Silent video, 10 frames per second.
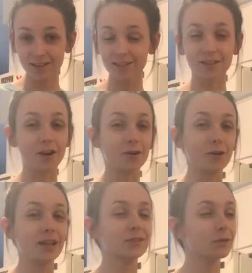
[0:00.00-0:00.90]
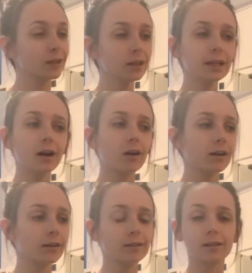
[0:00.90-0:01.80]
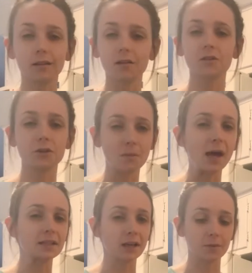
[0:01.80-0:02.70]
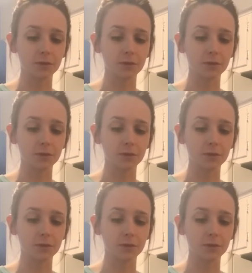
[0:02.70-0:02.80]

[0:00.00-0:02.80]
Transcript: So it's really hard to mess up.